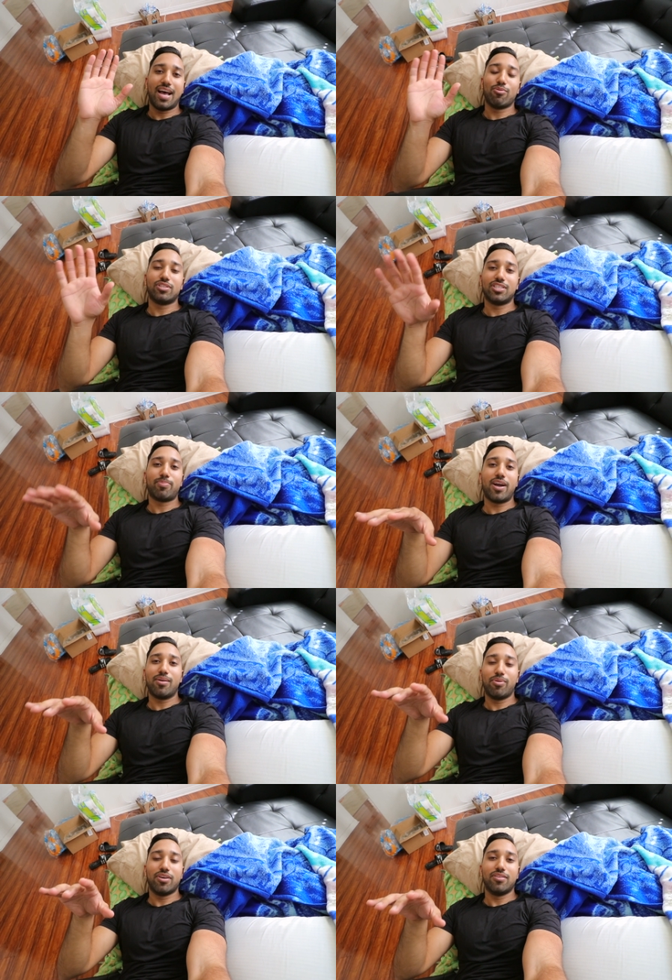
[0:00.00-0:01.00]
I was
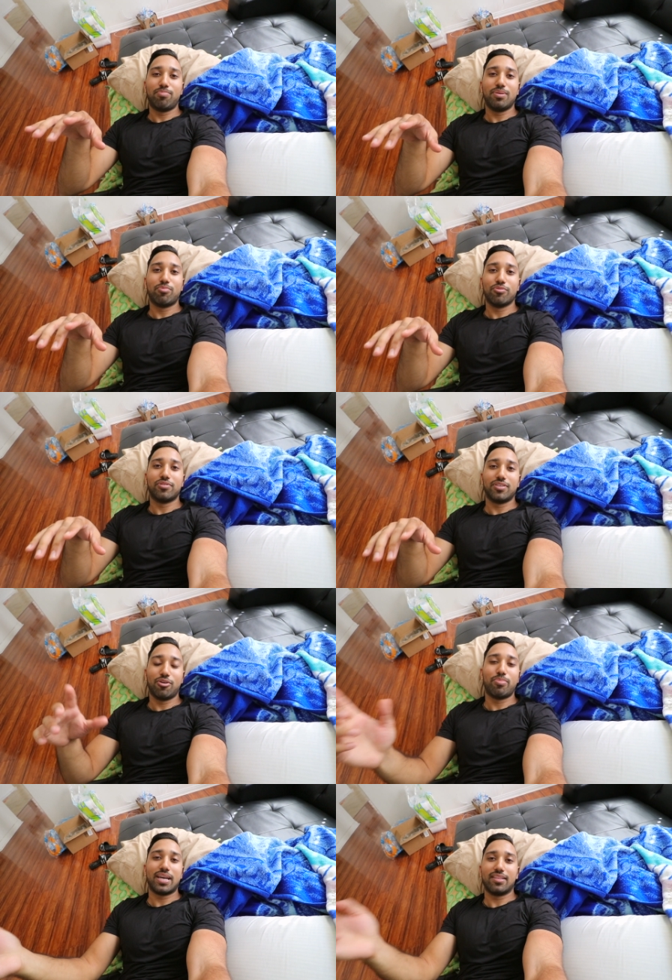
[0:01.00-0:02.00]
inspired by other people to
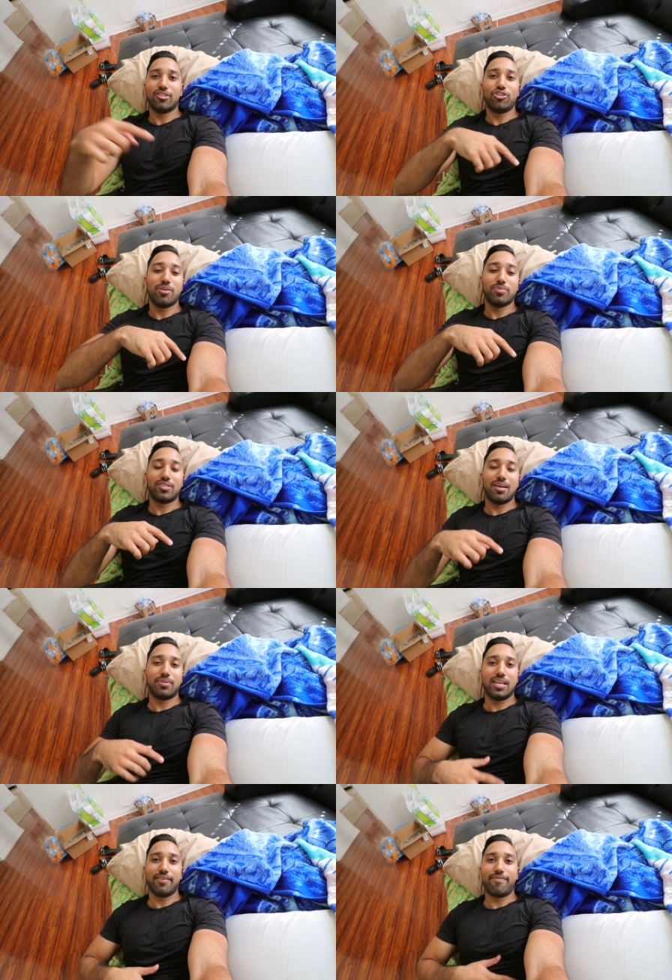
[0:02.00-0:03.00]
go back in the gym and
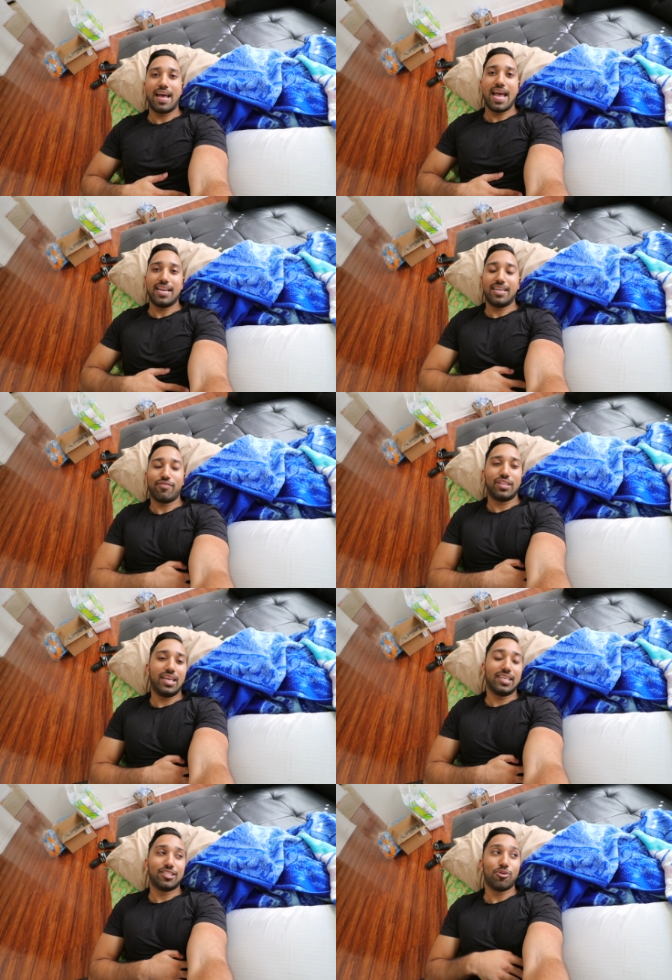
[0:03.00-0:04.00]
stop getting fat and
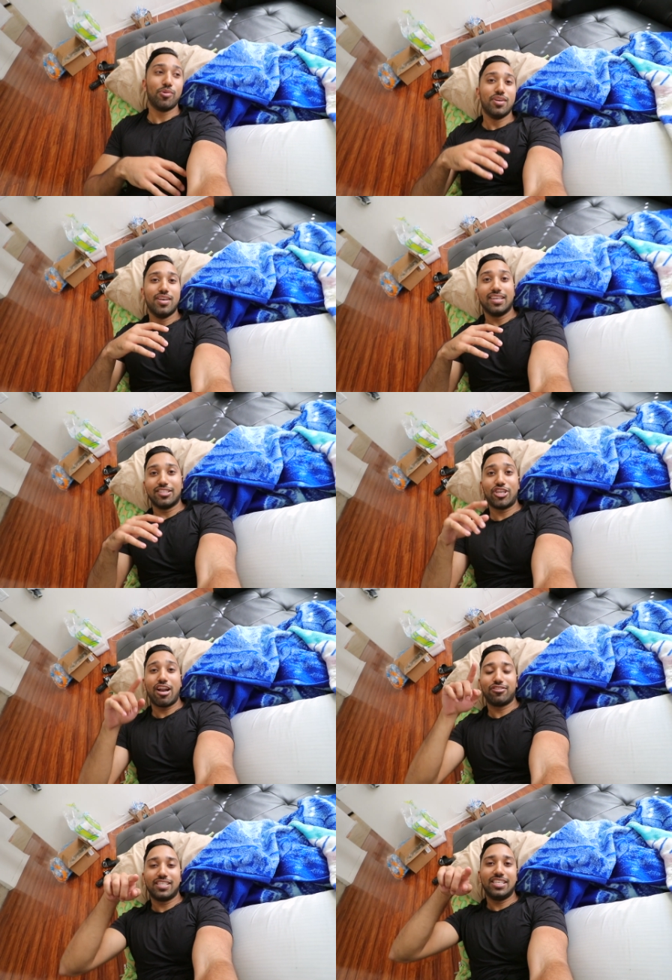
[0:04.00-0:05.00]
everything. So
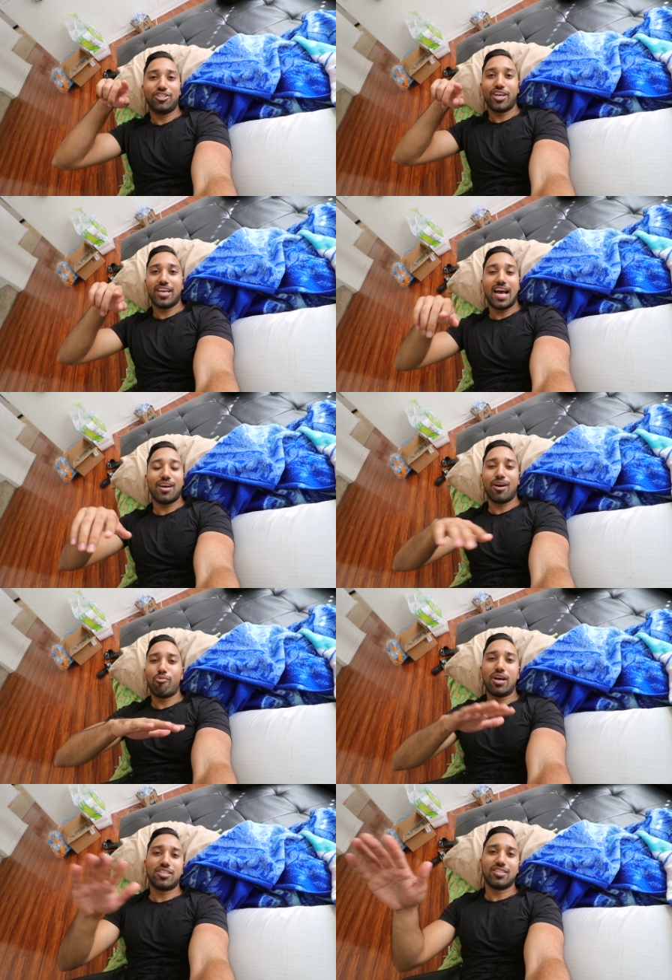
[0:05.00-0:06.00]
shout out to EJ. I, I
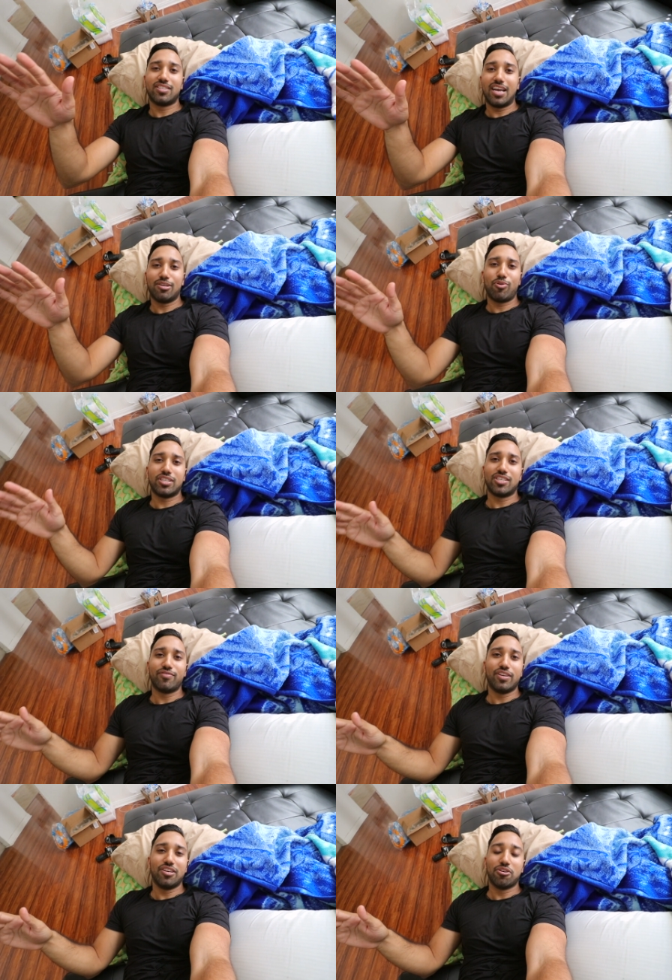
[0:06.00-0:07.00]
watched his I watched his
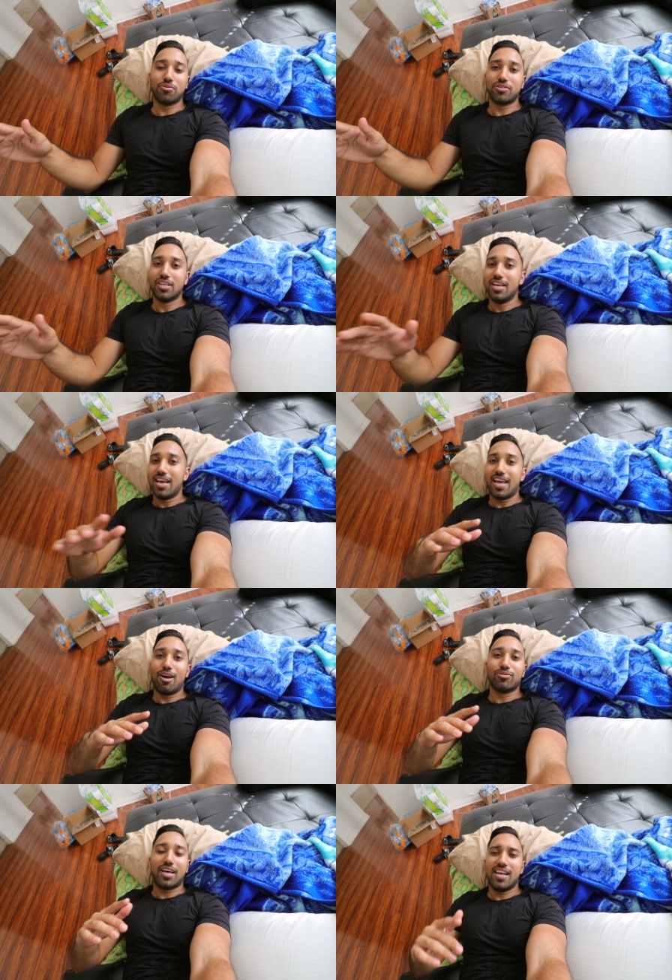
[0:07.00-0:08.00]
videos, and
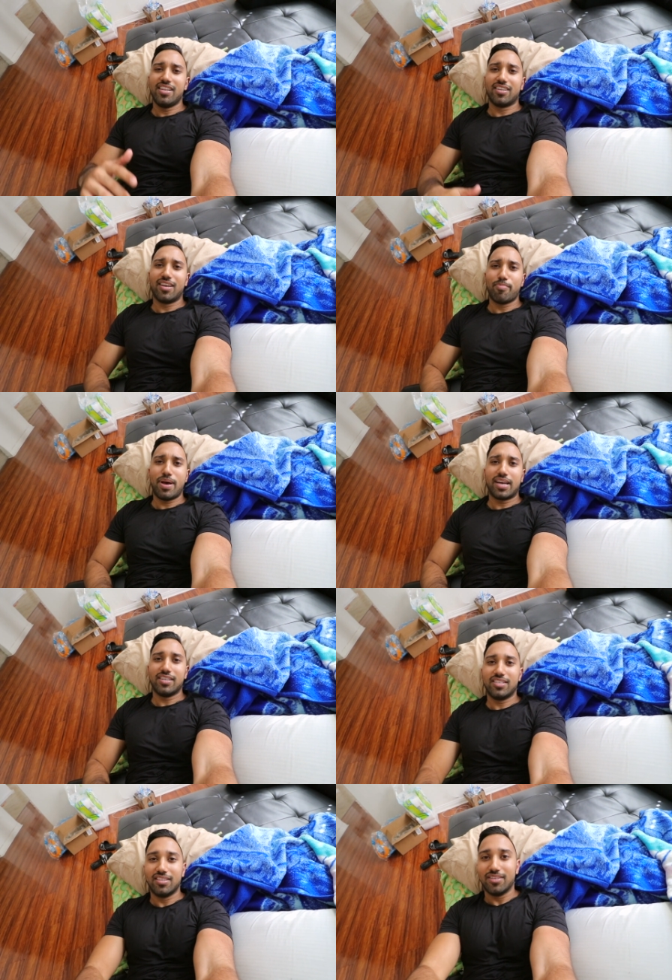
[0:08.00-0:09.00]
I was like I need to get back
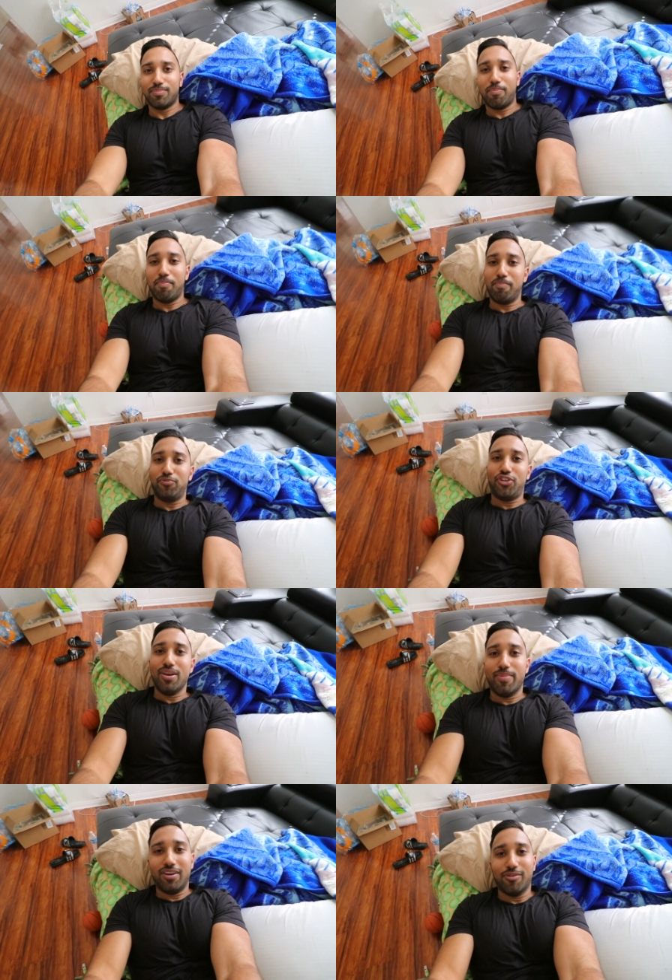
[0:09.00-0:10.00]
into the
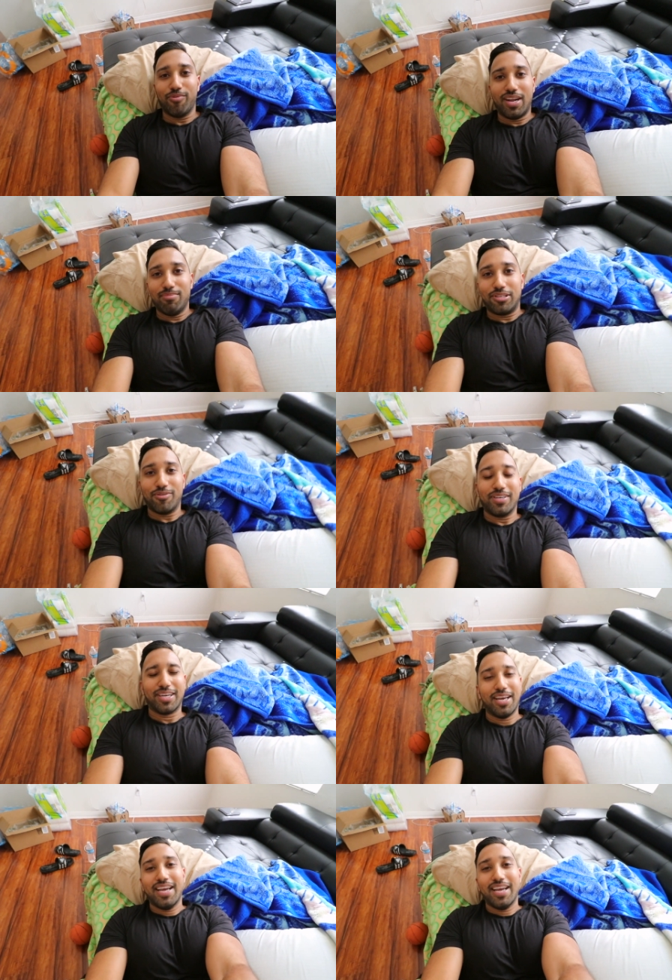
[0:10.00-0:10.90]
gym. I don't know what I'm doing.